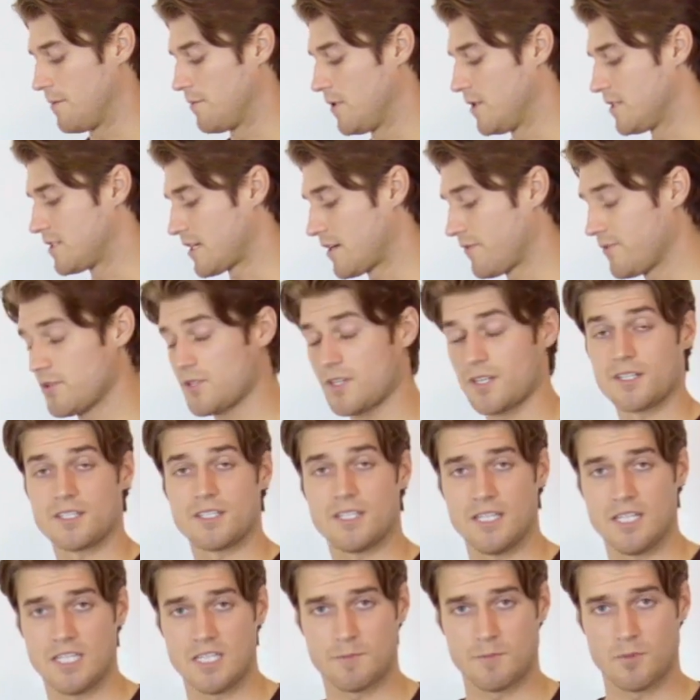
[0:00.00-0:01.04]
instead of using a
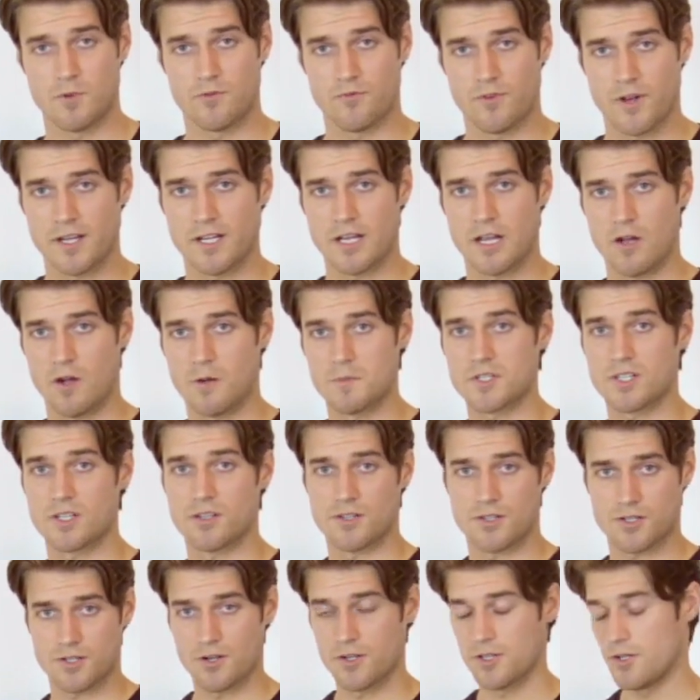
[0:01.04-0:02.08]
teaspoon right now, I'm just
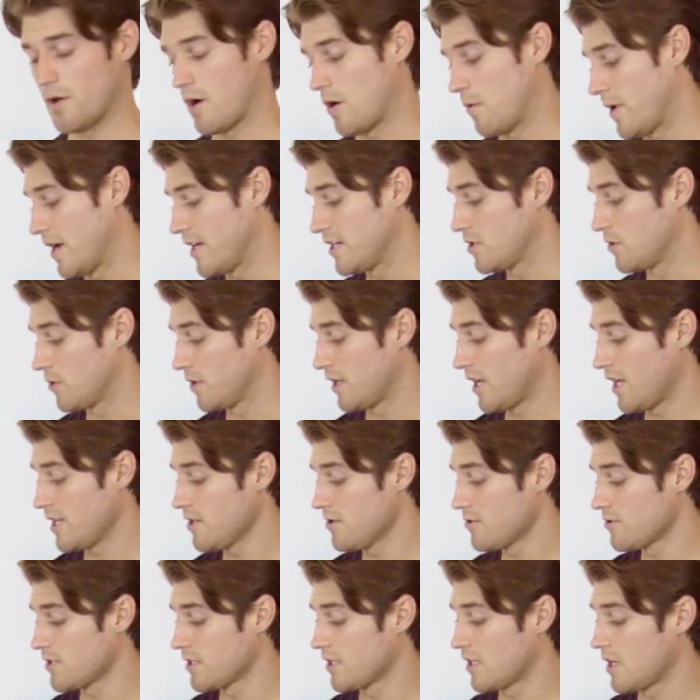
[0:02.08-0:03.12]
going to show you how I do it. I
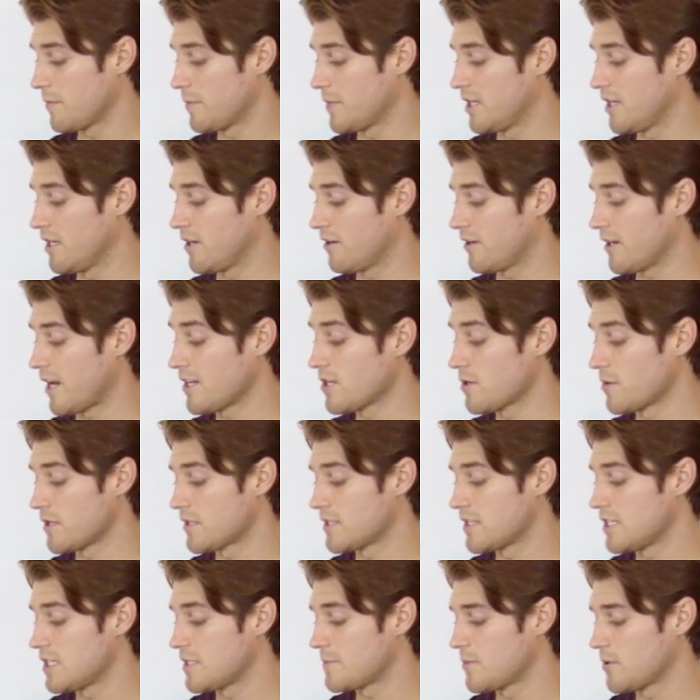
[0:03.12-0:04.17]
usually come in here and I know what a
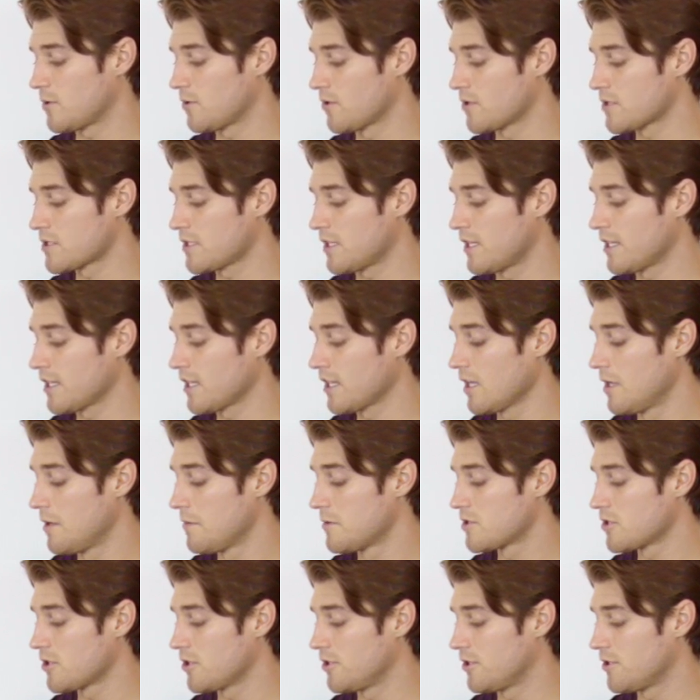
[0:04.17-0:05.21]
teaspoon looks like.
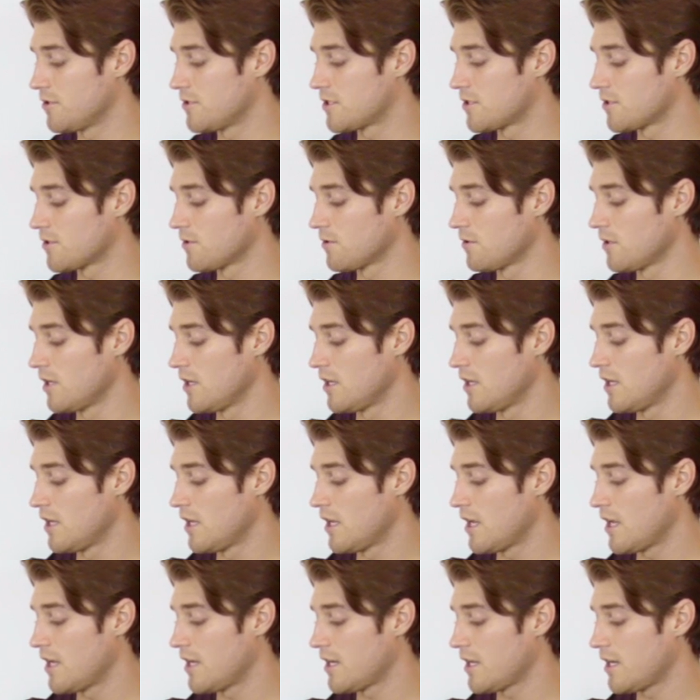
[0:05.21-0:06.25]
I'm sure you do too.
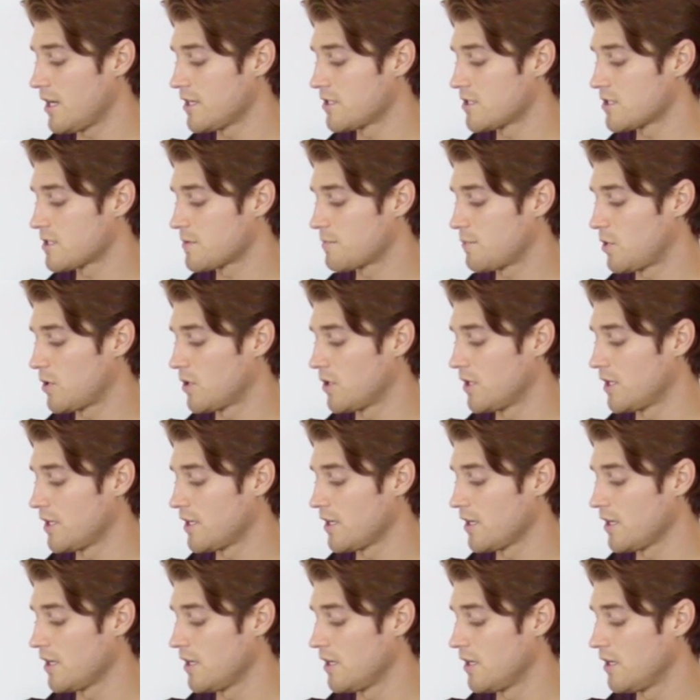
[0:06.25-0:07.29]
And I just put,
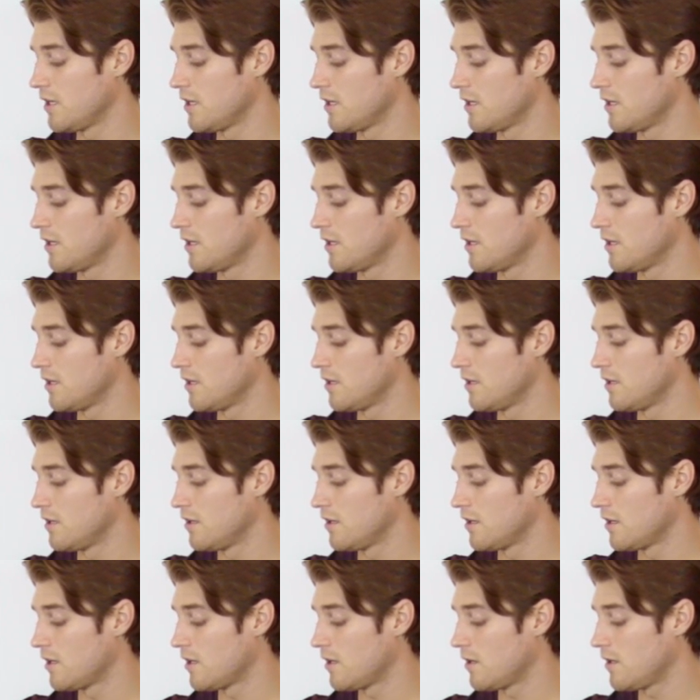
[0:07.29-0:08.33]

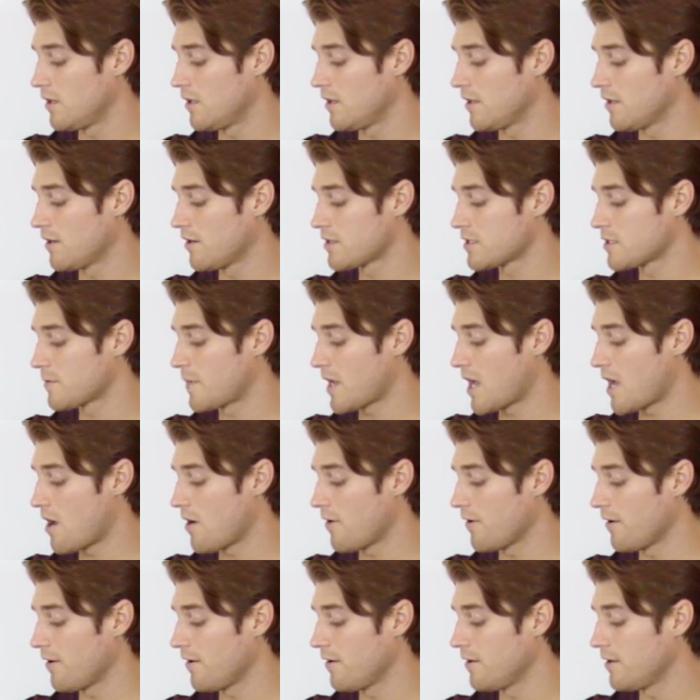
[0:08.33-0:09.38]
there's
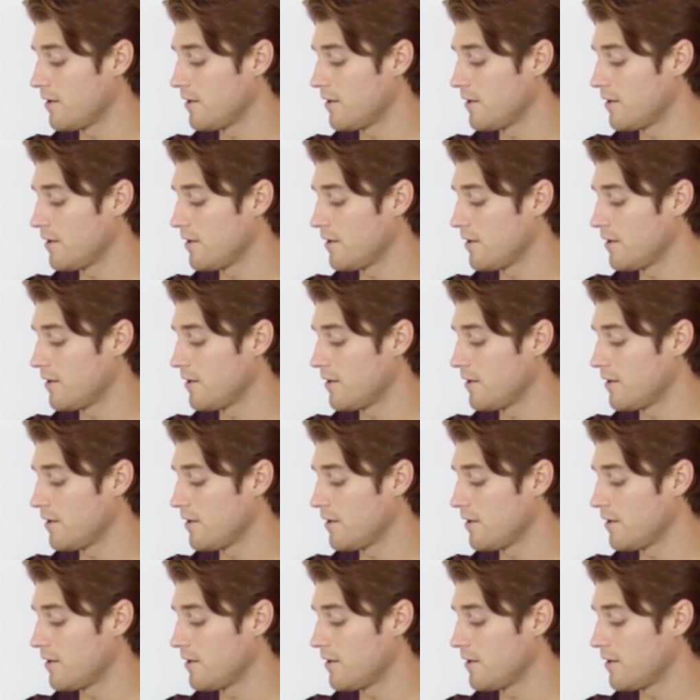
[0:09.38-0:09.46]
about